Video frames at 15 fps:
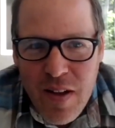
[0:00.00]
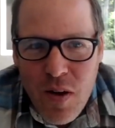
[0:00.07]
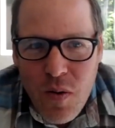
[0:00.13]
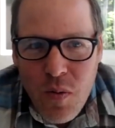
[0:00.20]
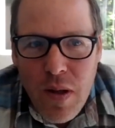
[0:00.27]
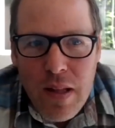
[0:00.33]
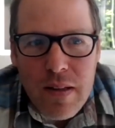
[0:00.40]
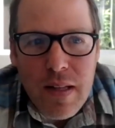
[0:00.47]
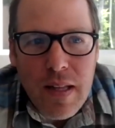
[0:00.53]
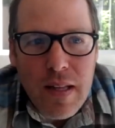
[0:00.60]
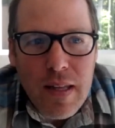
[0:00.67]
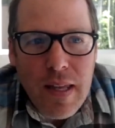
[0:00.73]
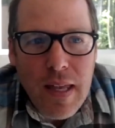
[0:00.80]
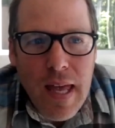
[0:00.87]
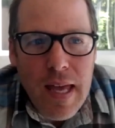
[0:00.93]
Well,
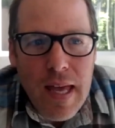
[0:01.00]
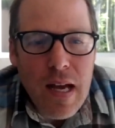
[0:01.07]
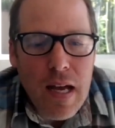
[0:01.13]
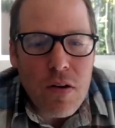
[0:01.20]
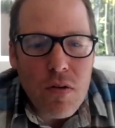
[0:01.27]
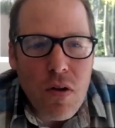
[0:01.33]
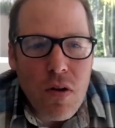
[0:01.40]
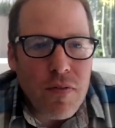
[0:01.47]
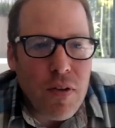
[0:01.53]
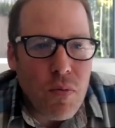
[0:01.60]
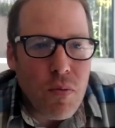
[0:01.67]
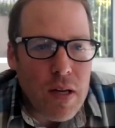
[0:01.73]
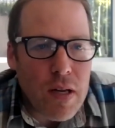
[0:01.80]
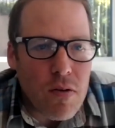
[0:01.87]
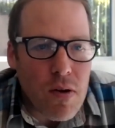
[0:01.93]
Ken, I don't know if you
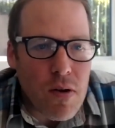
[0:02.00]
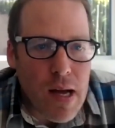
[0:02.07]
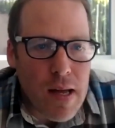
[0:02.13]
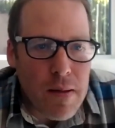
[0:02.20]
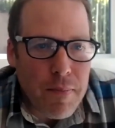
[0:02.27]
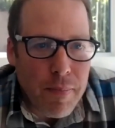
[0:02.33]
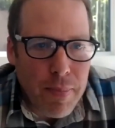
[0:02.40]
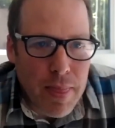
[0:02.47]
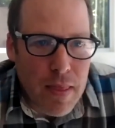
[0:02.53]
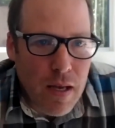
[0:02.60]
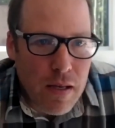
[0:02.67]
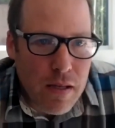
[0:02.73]
want to, um,